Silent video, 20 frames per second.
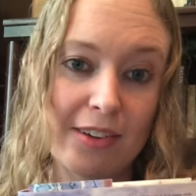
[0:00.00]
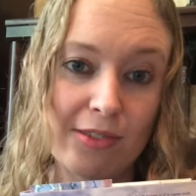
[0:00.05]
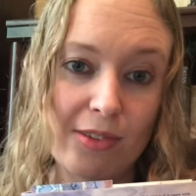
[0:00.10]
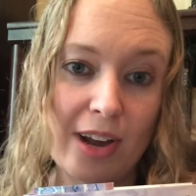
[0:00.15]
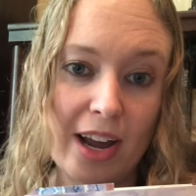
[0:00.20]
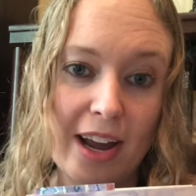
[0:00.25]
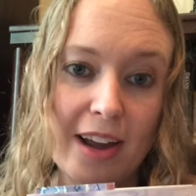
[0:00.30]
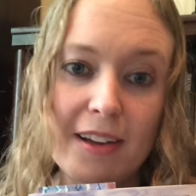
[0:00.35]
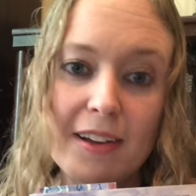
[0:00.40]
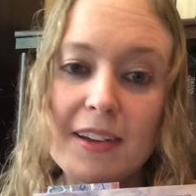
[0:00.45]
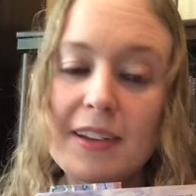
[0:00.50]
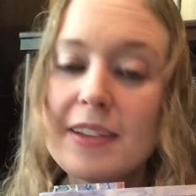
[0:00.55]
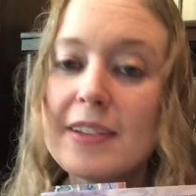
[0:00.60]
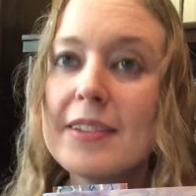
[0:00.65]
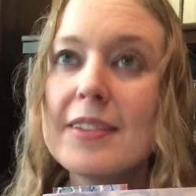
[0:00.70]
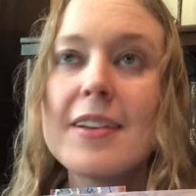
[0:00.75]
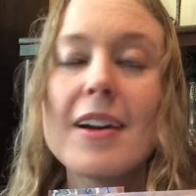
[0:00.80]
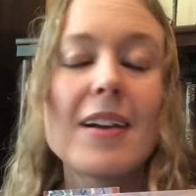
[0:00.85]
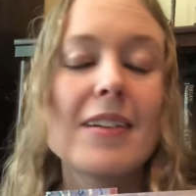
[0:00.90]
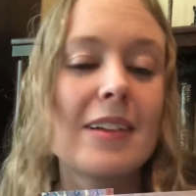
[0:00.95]
okay?
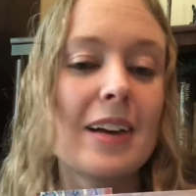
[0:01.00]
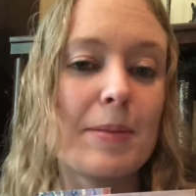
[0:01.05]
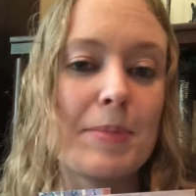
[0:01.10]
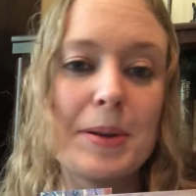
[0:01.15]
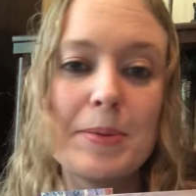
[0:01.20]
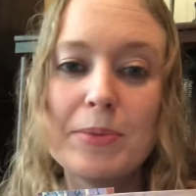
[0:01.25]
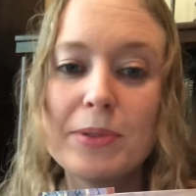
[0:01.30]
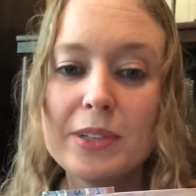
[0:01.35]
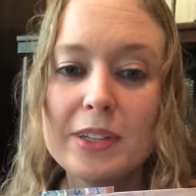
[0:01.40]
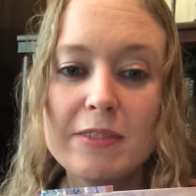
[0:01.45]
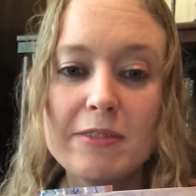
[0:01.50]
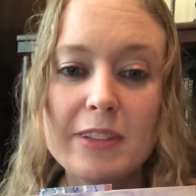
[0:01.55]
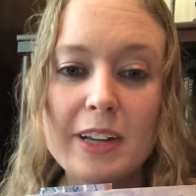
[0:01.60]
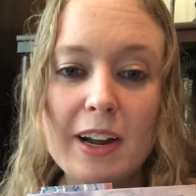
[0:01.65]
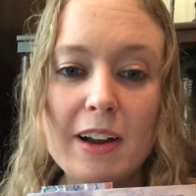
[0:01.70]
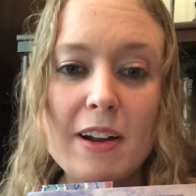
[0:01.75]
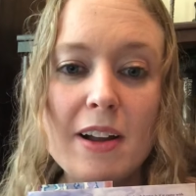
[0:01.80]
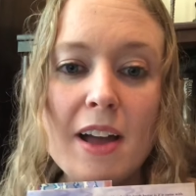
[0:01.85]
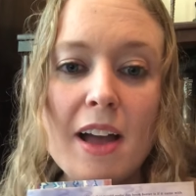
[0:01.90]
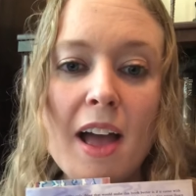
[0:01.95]
Not a lot of people live
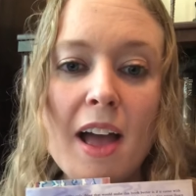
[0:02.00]
there.